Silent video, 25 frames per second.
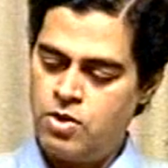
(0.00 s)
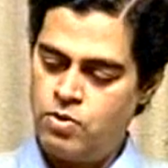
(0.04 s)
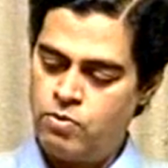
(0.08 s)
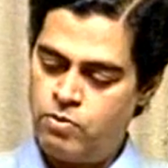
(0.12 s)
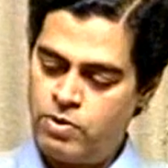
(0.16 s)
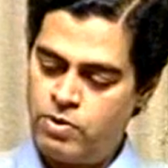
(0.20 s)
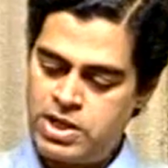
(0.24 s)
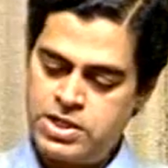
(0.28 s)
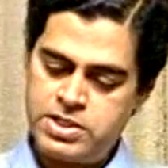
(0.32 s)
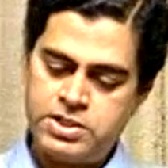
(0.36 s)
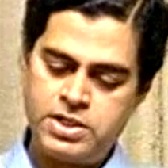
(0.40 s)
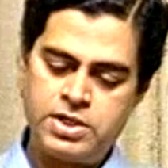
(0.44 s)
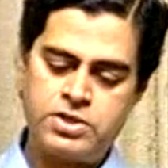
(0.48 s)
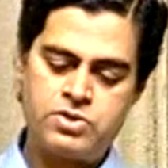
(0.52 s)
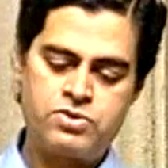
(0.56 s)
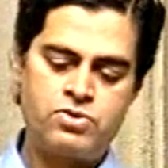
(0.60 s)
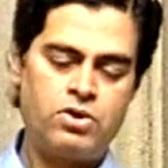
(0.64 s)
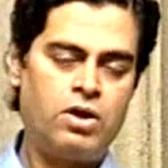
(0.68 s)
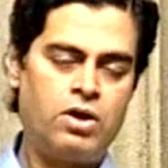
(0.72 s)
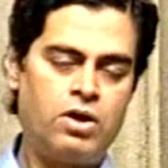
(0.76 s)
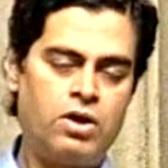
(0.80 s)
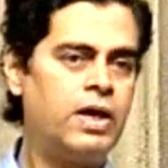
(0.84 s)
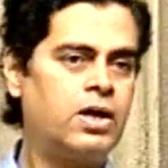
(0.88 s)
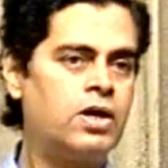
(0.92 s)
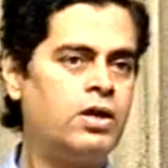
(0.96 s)
What is the
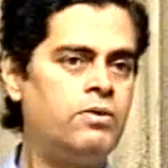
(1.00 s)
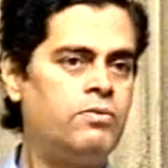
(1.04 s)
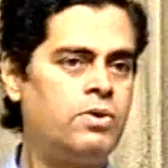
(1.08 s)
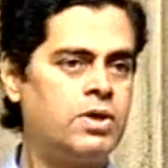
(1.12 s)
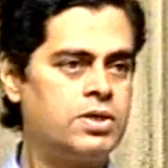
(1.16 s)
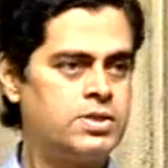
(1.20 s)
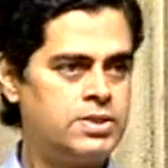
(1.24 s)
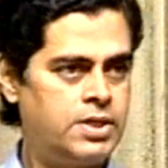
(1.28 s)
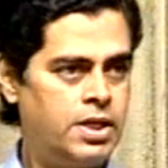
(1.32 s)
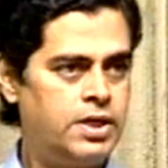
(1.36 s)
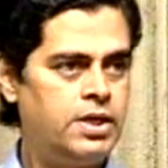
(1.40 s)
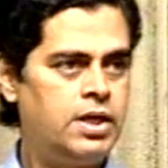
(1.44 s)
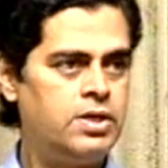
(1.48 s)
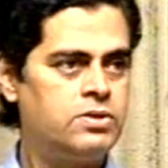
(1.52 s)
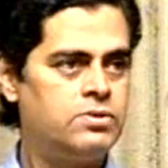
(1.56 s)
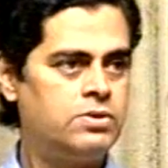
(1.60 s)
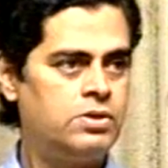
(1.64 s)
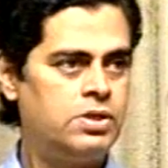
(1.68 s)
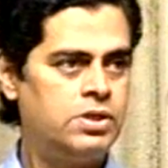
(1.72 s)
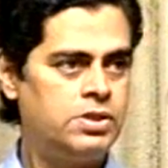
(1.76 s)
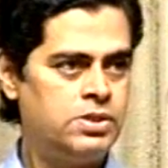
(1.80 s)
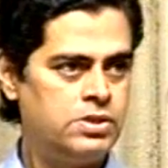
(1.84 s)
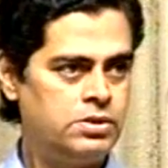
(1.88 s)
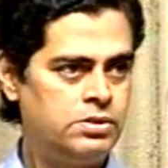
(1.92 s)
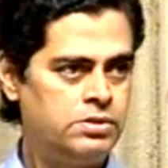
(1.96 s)
drawback of oxide
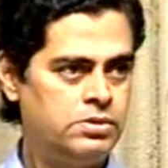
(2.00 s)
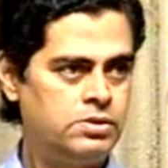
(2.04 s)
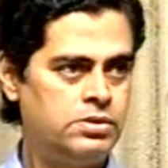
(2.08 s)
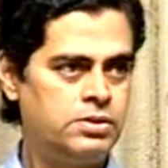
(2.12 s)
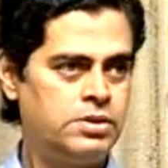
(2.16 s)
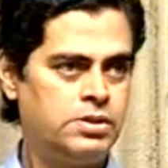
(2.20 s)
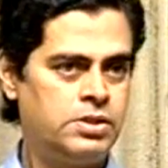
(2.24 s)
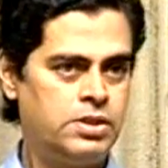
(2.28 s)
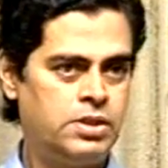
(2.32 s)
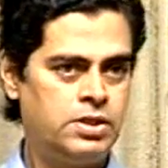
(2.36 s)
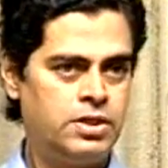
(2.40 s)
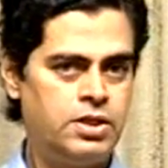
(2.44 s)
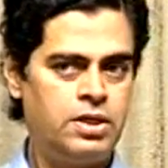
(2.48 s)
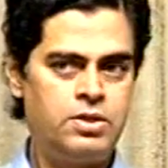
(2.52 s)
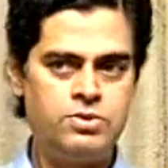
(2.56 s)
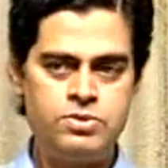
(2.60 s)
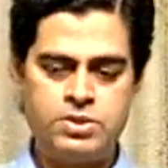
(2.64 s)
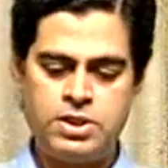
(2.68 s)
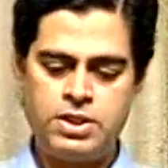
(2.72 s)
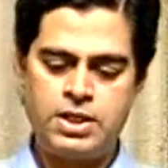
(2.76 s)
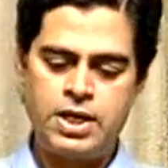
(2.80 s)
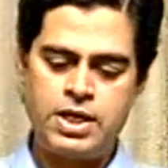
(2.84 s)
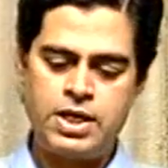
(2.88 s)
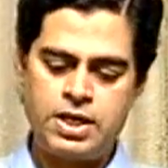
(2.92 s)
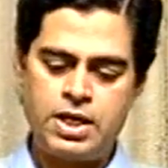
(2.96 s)
isolation? You see
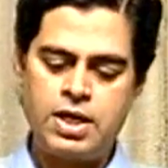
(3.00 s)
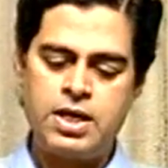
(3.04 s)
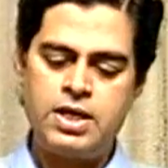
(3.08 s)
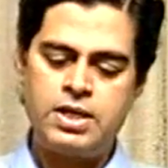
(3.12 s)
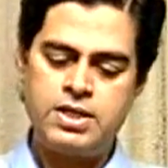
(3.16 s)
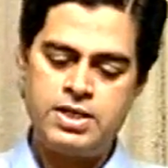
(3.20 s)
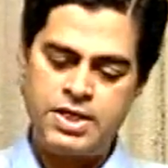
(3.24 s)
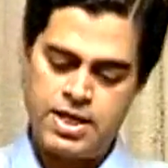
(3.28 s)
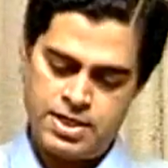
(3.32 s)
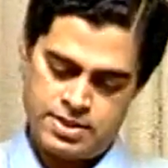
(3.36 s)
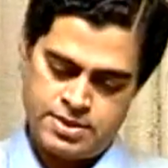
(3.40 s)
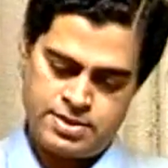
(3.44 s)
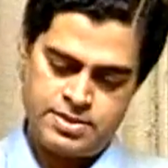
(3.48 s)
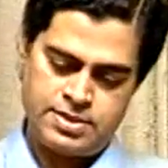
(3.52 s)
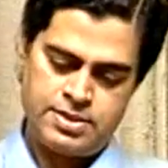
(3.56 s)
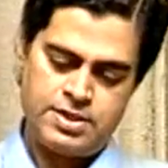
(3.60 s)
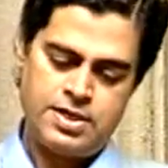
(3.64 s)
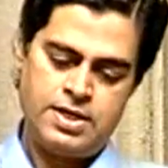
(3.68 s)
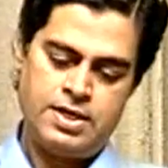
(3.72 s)
that, yes,